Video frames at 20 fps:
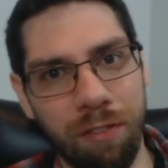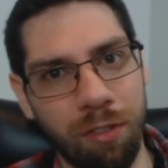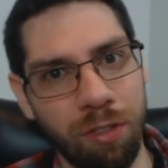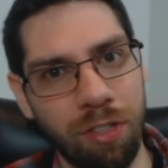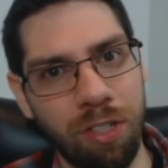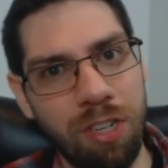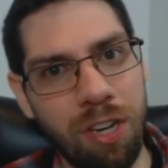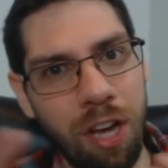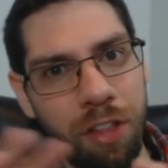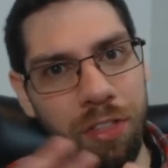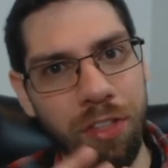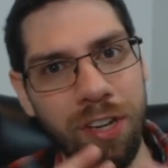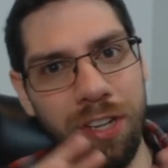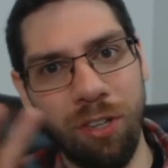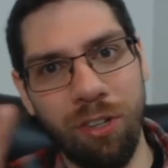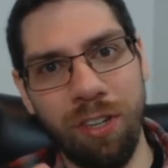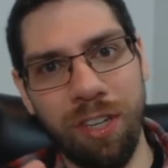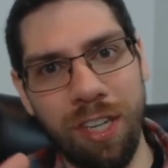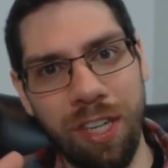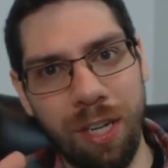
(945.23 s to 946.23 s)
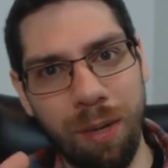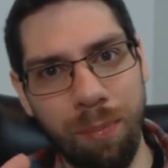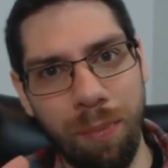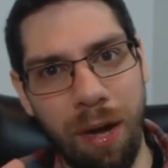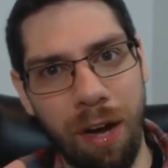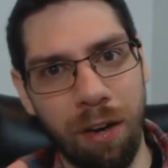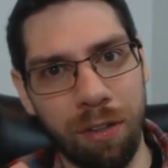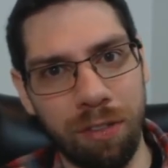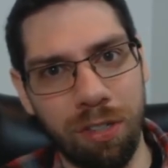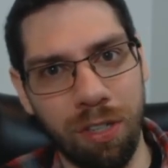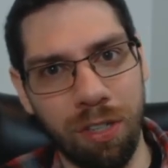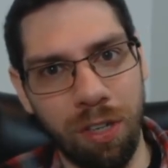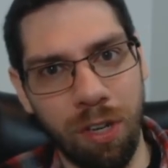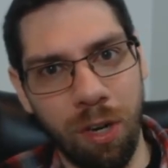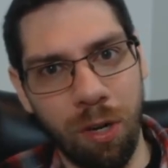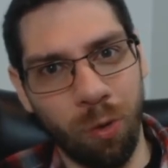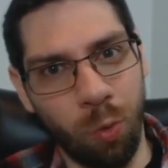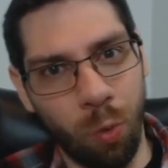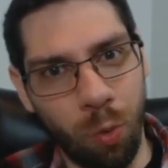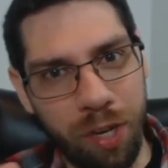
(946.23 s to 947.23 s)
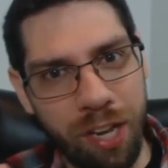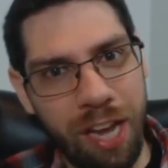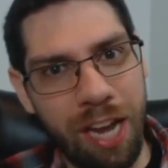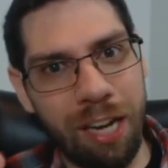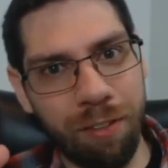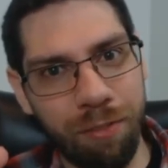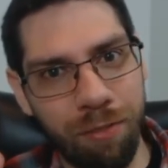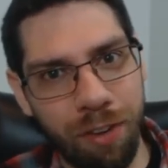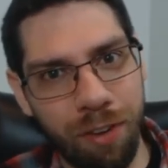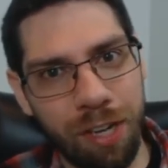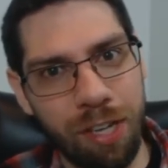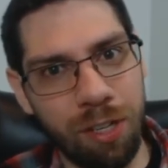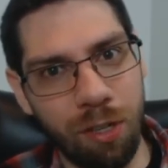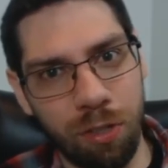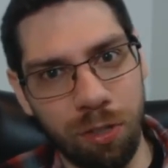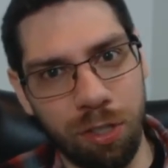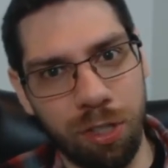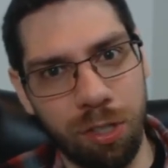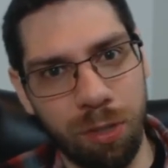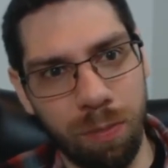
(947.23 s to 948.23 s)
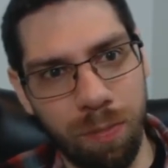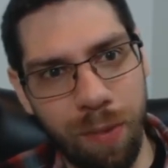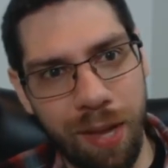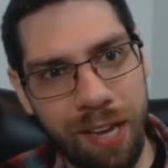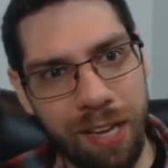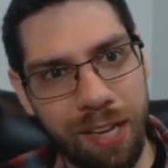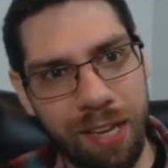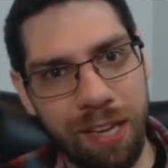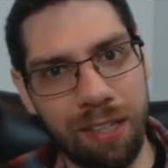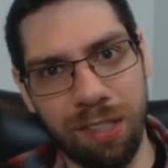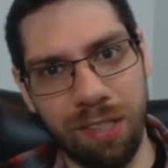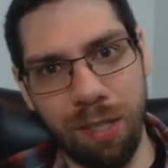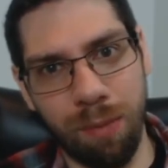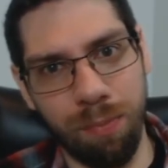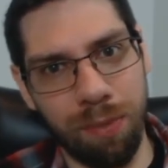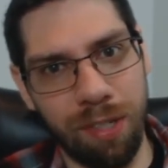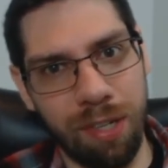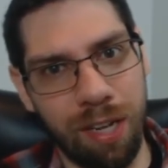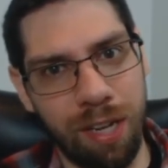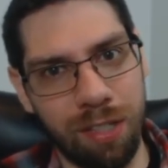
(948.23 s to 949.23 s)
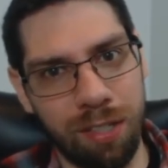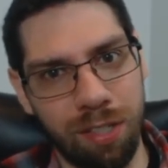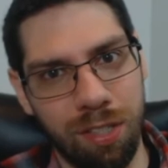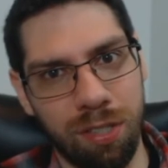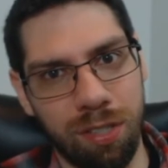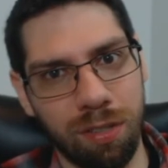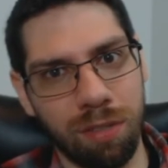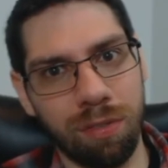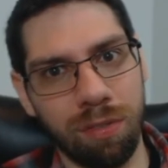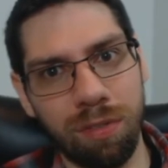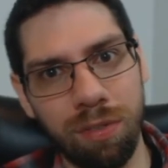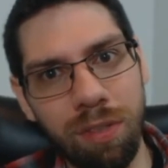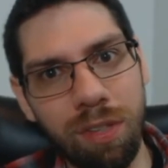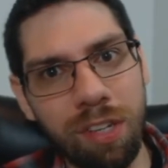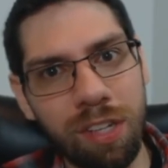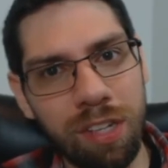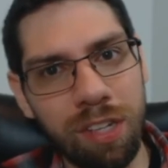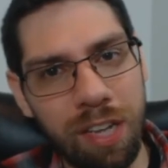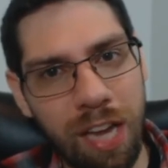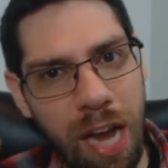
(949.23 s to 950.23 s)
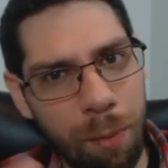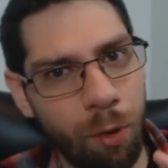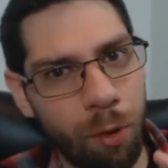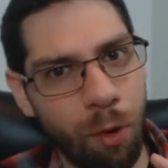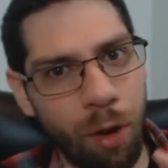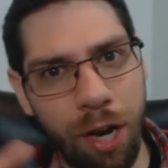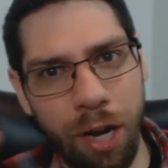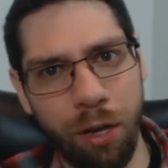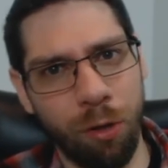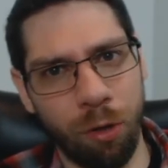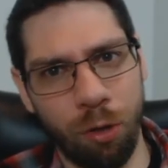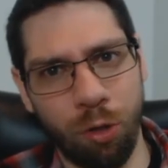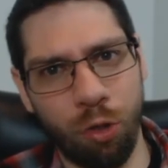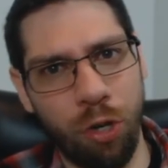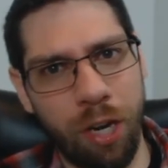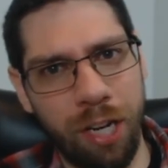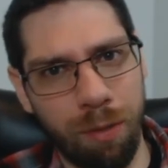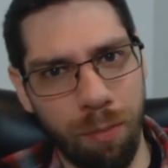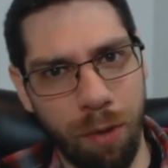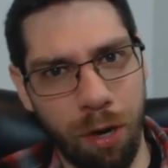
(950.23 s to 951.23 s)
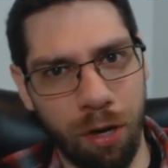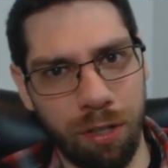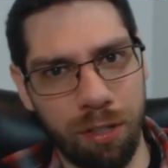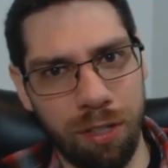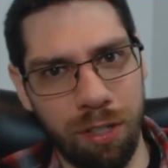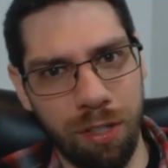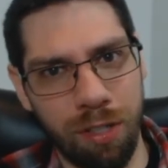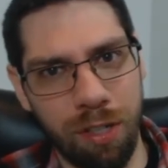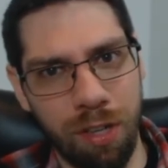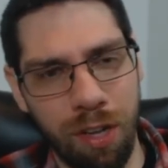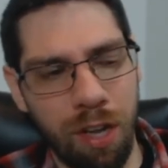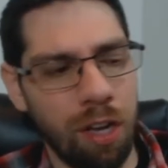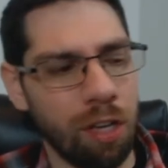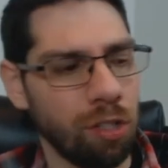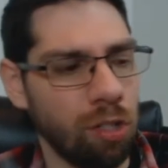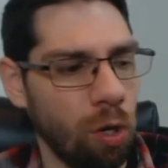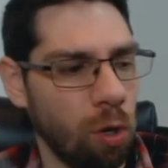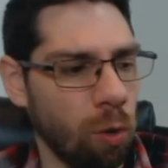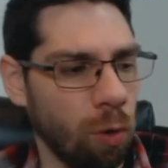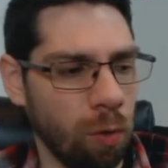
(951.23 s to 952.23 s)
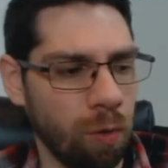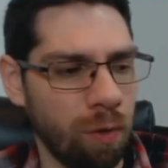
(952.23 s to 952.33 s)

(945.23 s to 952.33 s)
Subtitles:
There's nothing unique about React videos to make it something that's copyrighted or trademarked. So